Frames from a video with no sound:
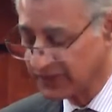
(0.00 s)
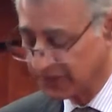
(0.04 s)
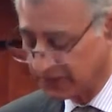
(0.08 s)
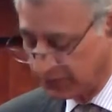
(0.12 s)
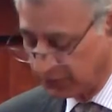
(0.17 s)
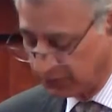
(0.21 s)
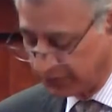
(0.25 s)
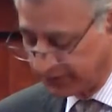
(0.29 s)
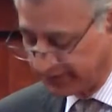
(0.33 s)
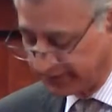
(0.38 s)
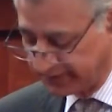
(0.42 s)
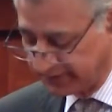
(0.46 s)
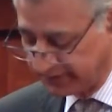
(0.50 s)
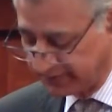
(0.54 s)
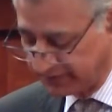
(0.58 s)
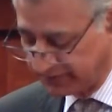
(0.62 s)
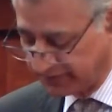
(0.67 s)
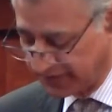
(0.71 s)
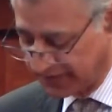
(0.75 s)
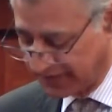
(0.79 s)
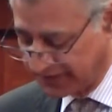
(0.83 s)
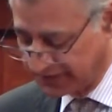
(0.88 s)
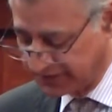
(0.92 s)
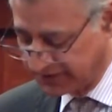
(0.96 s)
during
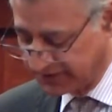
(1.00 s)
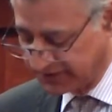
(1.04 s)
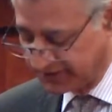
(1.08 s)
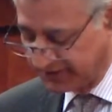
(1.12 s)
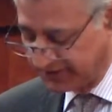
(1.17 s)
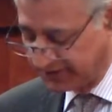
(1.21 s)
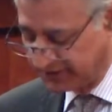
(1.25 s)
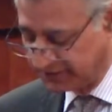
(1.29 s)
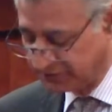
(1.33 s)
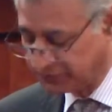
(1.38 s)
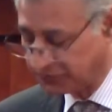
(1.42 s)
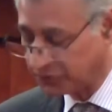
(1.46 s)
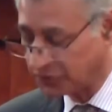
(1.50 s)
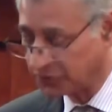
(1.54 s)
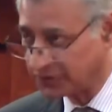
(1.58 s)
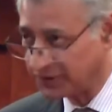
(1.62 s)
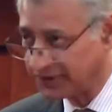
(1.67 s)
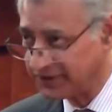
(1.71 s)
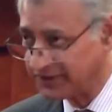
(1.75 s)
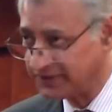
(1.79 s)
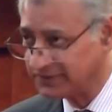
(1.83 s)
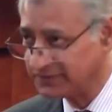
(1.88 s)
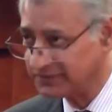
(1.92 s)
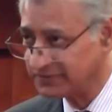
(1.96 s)
financial year
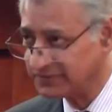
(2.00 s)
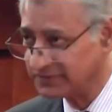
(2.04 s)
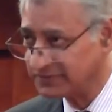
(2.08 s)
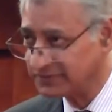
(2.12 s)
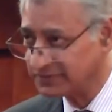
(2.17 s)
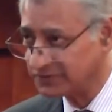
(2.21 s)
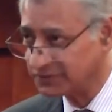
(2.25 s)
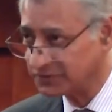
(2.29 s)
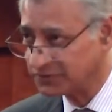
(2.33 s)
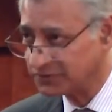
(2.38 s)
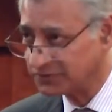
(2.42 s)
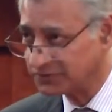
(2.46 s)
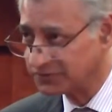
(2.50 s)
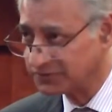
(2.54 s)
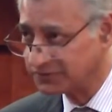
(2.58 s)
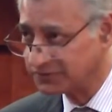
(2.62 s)
14 to